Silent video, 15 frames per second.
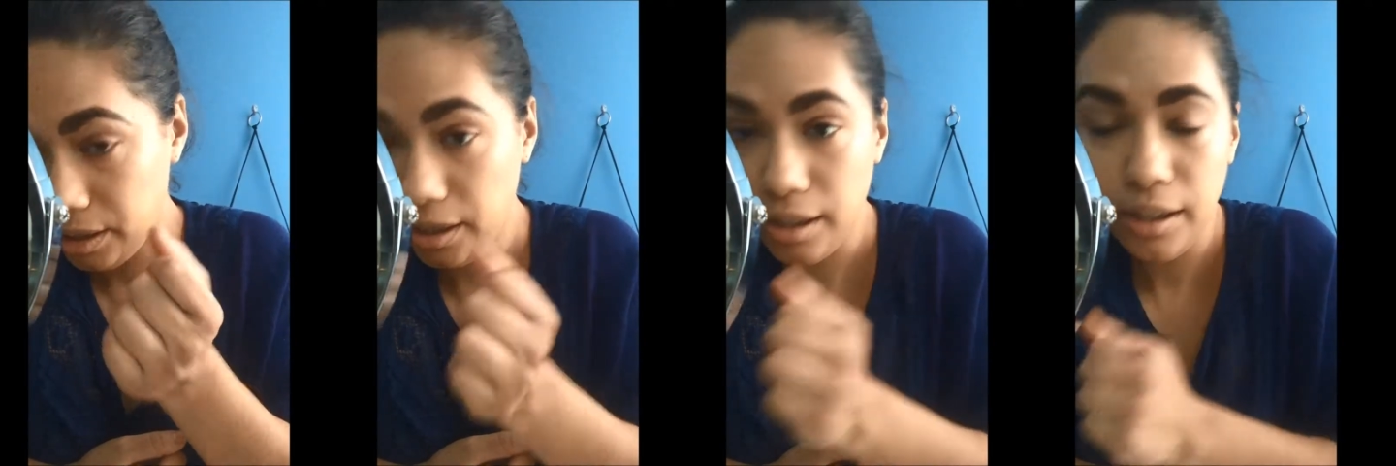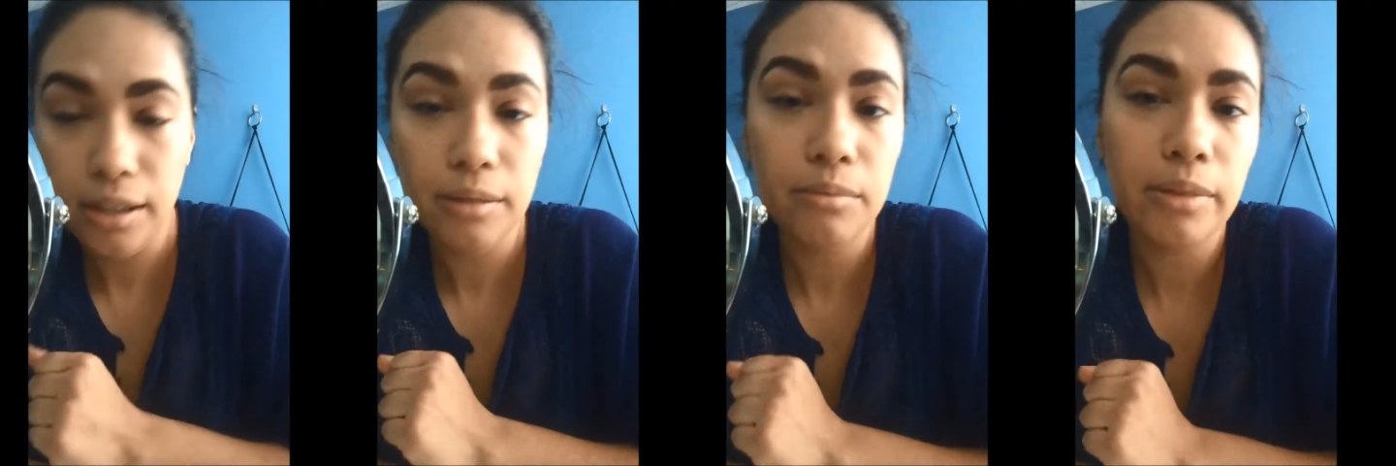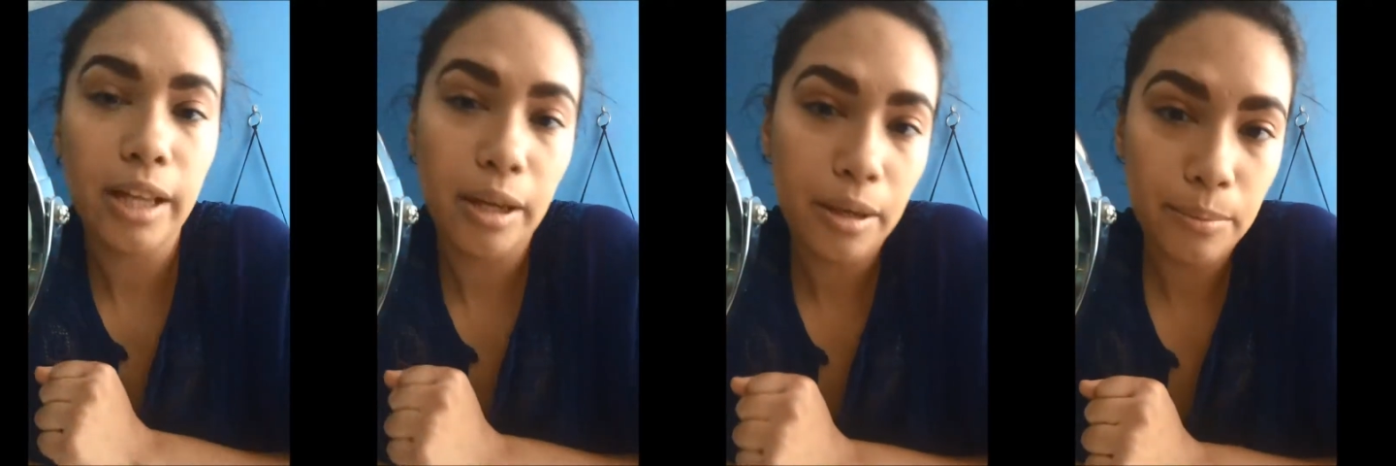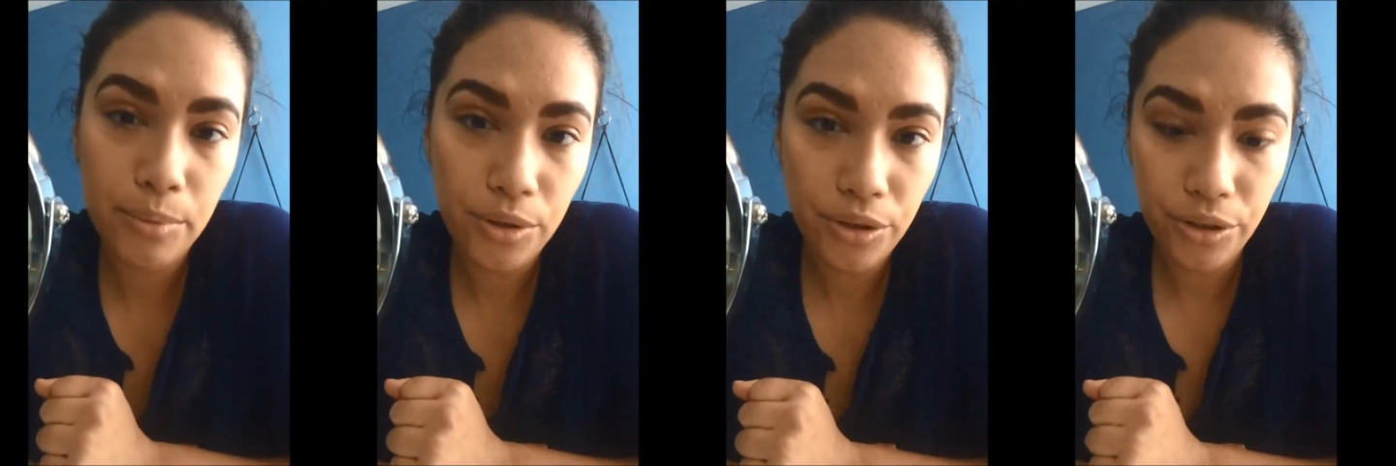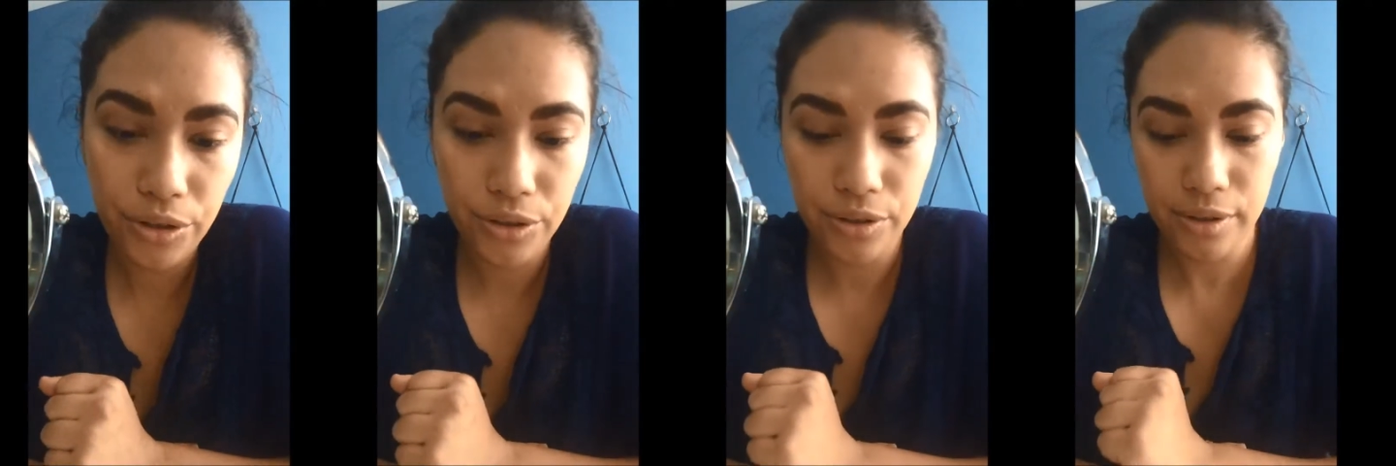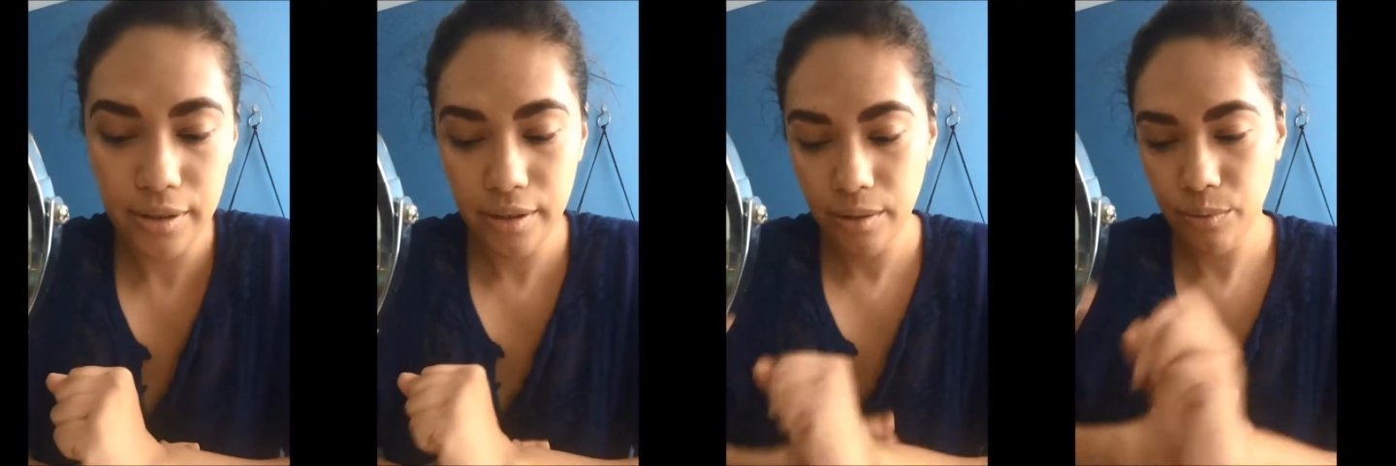like
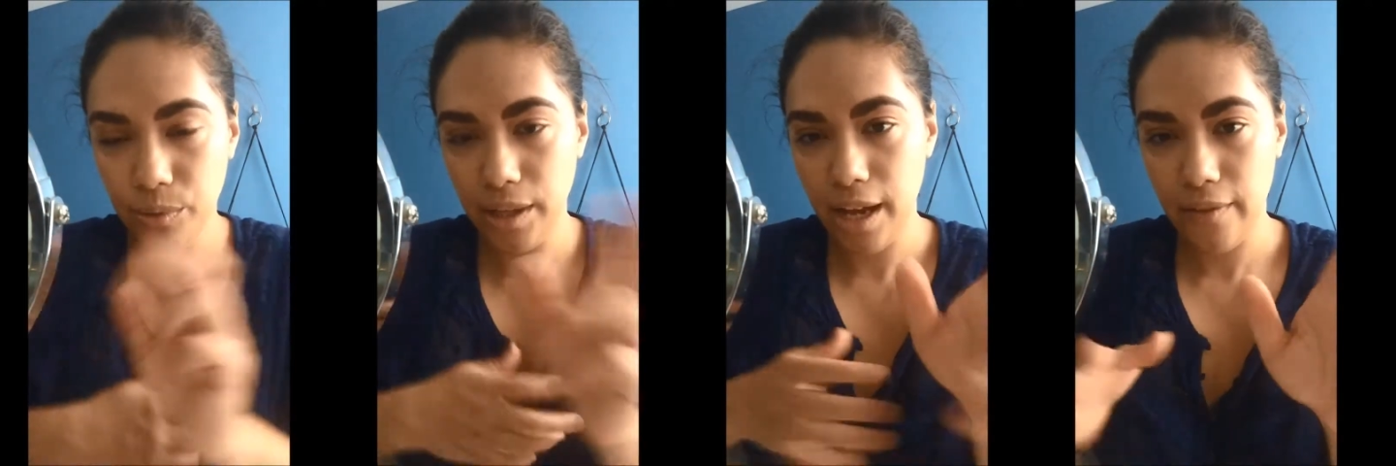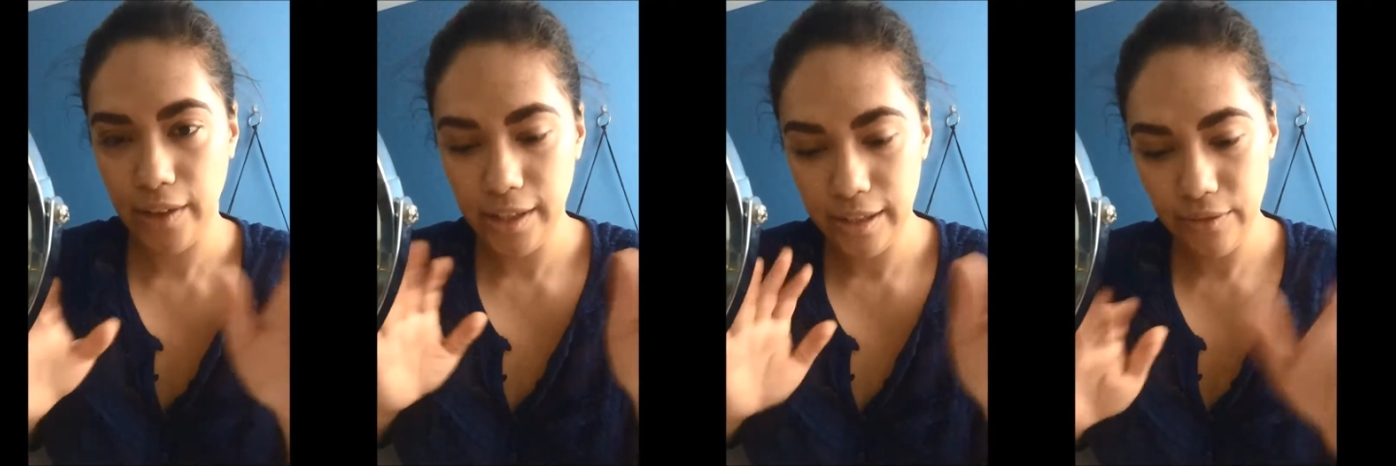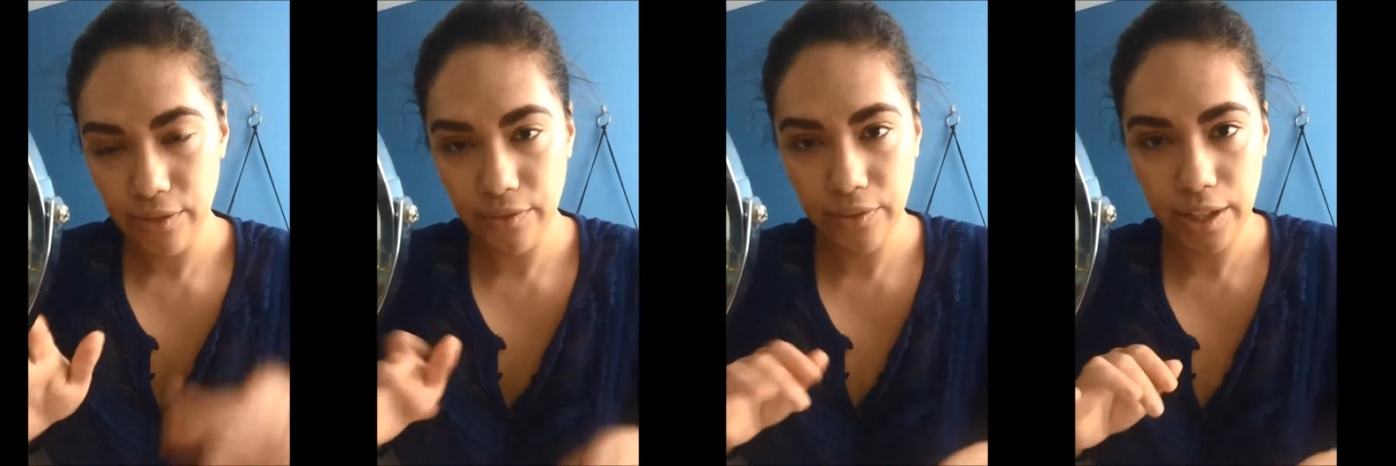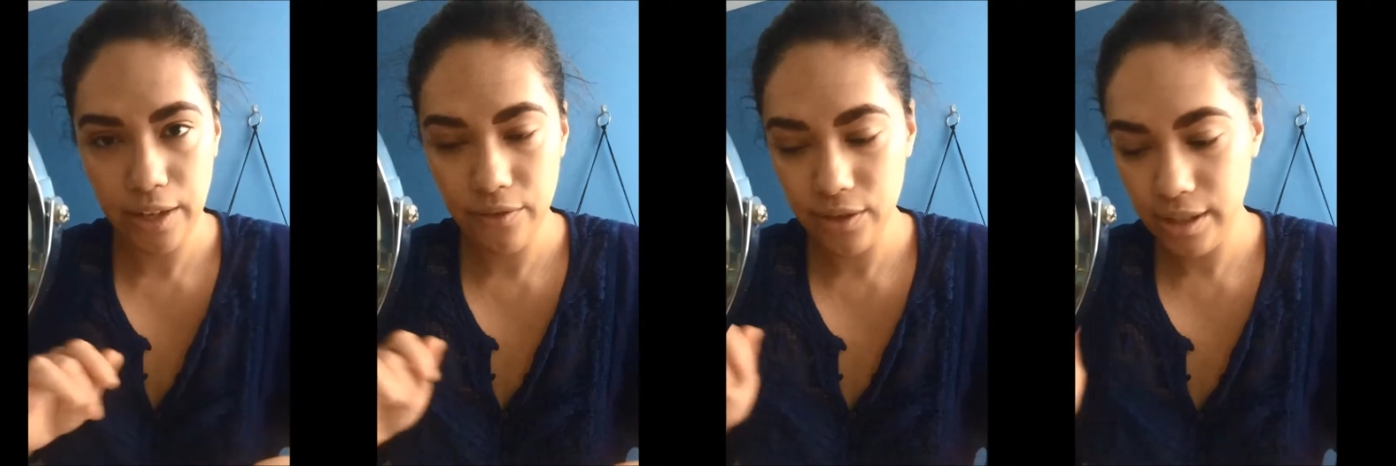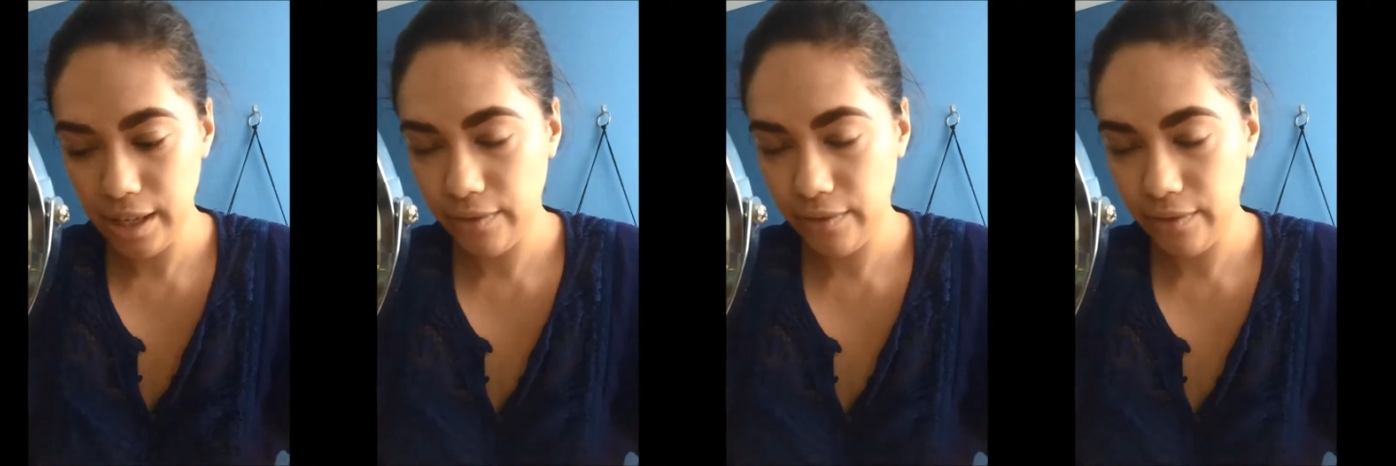burgers where they have like different flavors.